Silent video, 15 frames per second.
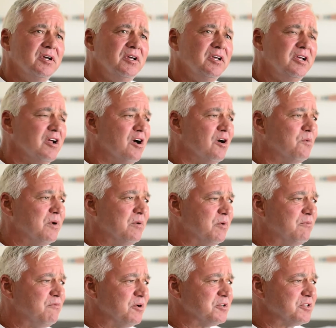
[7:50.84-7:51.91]
You know, when
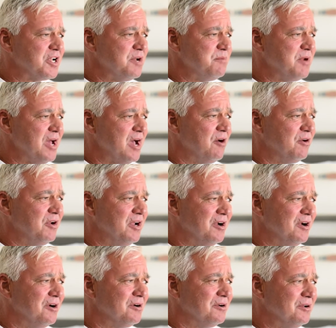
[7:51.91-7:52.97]
we first came down
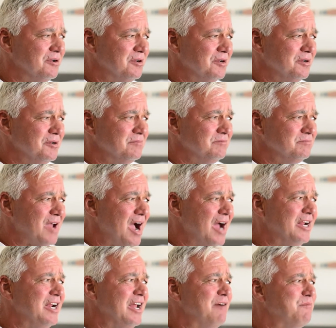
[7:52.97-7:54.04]
here, I
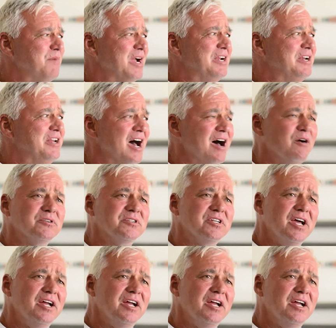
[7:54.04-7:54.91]
didn't have my doubts.